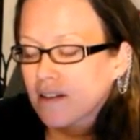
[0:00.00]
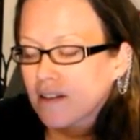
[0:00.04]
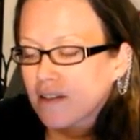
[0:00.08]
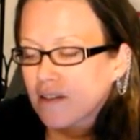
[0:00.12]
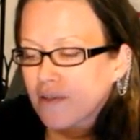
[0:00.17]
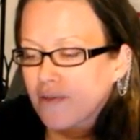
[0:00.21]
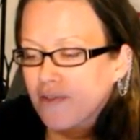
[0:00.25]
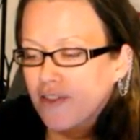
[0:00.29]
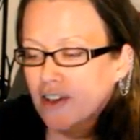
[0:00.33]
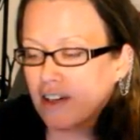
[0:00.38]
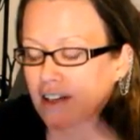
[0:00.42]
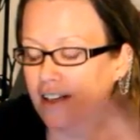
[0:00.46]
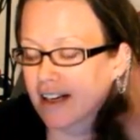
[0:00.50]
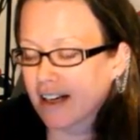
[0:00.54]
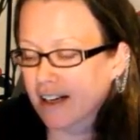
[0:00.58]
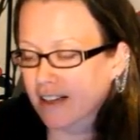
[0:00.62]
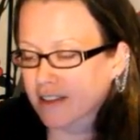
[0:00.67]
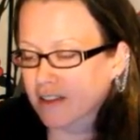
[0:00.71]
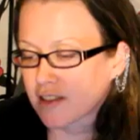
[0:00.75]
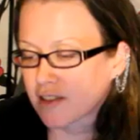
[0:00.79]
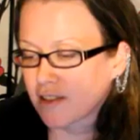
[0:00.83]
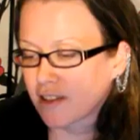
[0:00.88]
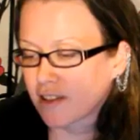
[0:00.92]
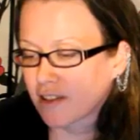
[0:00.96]
For an
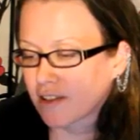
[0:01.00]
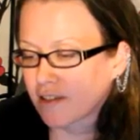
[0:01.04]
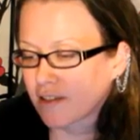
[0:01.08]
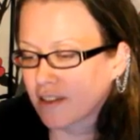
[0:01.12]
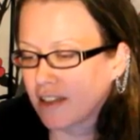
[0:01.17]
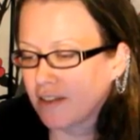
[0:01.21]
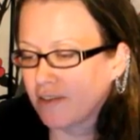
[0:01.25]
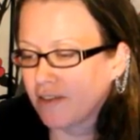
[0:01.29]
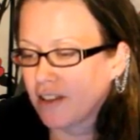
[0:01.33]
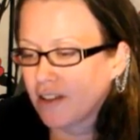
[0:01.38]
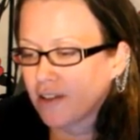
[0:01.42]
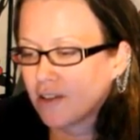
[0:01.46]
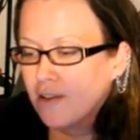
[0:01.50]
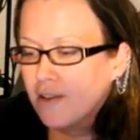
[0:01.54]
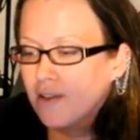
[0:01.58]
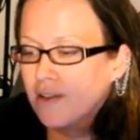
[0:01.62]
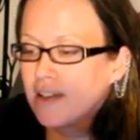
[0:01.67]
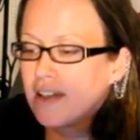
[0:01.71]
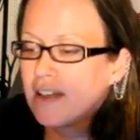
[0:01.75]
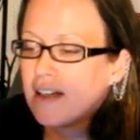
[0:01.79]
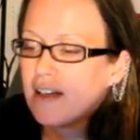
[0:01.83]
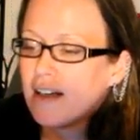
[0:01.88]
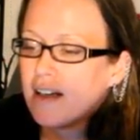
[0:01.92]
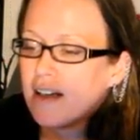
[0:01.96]
external
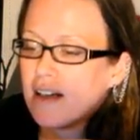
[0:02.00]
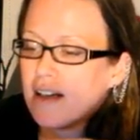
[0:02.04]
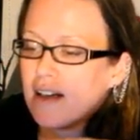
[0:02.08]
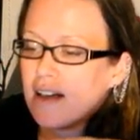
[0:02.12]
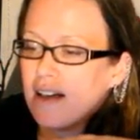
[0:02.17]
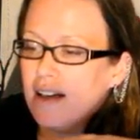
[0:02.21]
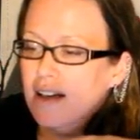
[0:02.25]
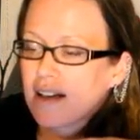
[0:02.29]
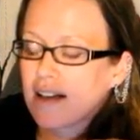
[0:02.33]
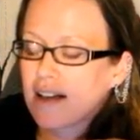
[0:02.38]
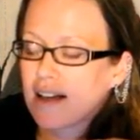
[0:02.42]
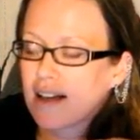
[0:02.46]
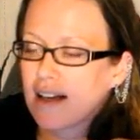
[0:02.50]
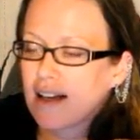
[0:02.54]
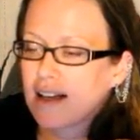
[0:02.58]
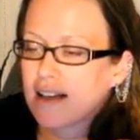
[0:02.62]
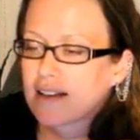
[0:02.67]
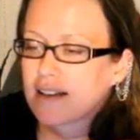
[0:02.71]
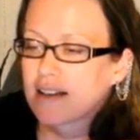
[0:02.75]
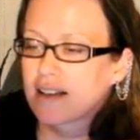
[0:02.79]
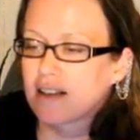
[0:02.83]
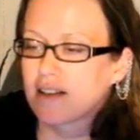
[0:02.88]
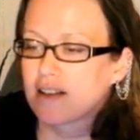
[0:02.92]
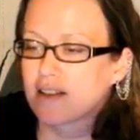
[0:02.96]
review,
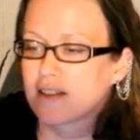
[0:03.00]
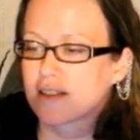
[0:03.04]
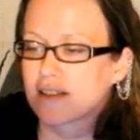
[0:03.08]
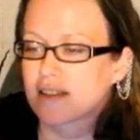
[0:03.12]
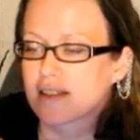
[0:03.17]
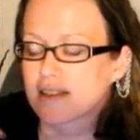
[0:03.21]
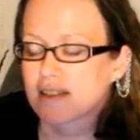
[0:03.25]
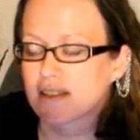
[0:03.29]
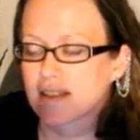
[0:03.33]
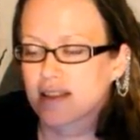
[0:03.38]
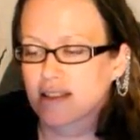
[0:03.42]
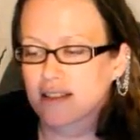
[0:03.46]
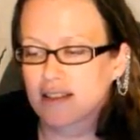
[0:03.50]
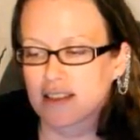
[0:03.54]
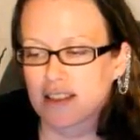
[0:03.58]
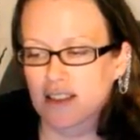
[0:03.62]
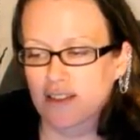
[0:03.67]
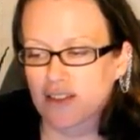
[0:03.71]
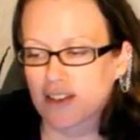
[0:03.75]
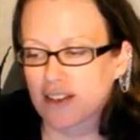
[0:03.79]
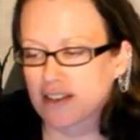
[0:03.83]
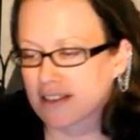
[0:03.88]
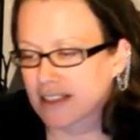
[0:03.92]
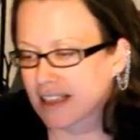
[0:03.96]
there's
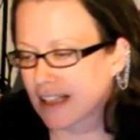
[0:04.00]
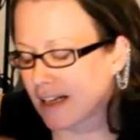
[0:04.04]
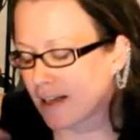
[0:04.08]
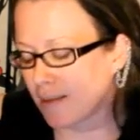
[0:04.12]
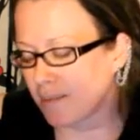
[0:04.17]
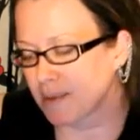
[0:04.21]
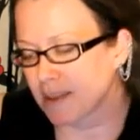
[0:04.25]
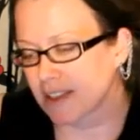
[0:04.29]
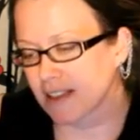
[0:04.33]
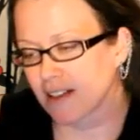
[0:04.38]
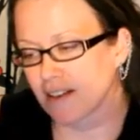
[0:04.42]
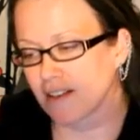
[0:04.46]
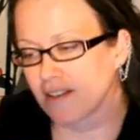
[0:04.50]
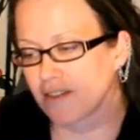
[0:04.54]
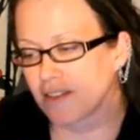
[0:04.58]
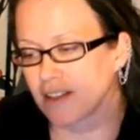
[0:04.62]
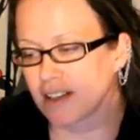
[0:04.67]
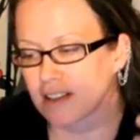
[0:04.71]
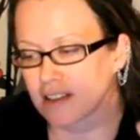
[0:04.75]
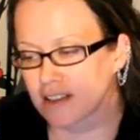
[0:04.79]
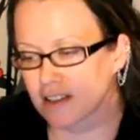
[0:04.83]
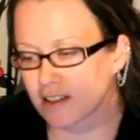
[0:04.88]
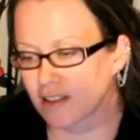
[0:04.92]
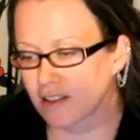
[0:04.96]
different types
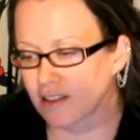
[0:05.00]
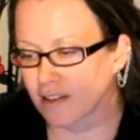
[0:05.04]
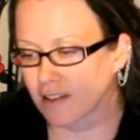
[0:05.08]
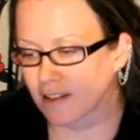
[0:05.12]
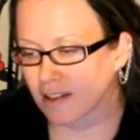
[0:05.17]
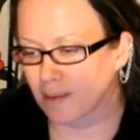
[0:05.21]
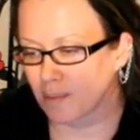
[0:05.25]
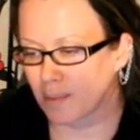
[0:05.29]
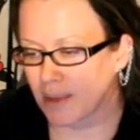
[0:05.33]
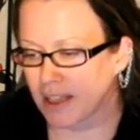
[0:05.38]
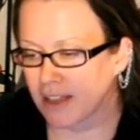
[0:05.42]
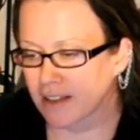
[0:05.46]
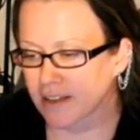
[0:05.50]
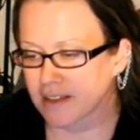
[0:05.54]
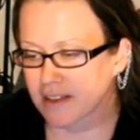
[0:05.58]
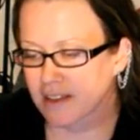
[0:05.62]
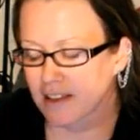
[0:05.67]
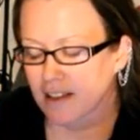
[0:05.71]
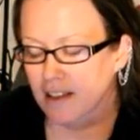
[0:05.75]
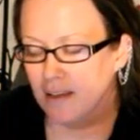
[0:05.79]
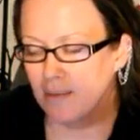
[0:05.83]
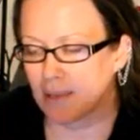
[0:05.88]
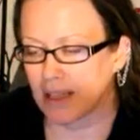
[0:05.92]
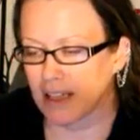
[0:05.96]
of internal appeals.
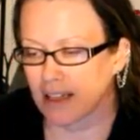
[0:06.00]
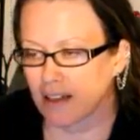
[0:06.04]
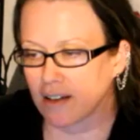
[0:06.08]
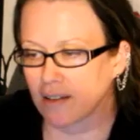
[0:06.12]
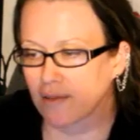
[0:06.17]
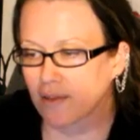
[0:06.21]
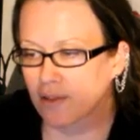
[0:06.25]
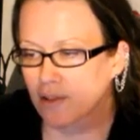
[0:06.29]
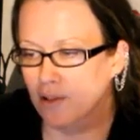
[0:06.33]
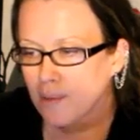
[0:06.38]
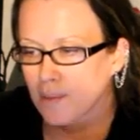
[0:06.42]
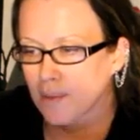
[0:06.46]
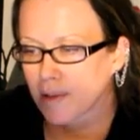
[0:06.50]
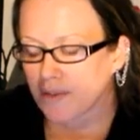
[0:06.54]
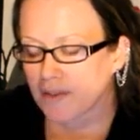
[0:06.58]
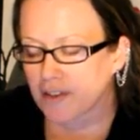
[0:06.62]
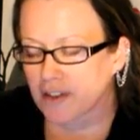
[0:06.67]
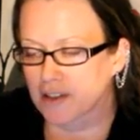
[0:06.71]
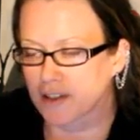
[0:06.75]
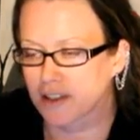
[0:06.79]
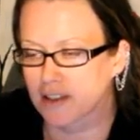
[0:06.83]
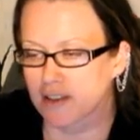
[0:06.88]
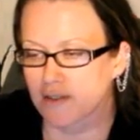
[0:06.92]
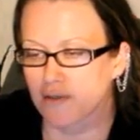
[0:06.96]
There can be informal
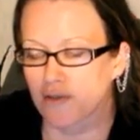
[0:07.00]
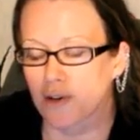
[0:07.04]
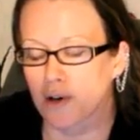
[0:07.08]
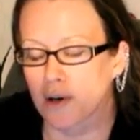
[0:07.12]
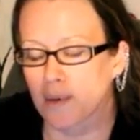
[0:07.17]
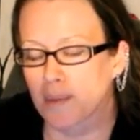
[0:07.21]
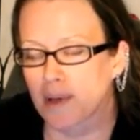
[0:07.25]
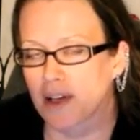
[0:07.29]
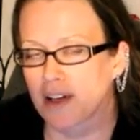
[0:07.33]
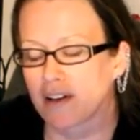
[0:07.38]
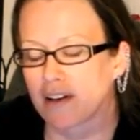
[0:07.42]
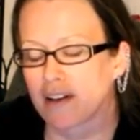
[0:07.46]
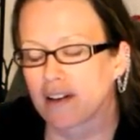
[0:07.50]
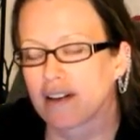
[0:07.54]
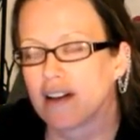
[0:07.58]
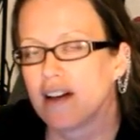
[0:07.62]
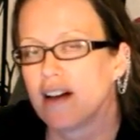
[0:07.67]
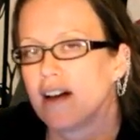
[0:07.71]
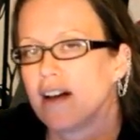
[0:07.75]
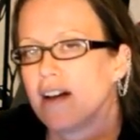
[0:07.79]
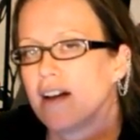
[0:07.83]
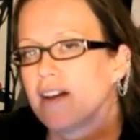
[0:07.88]
versus formal.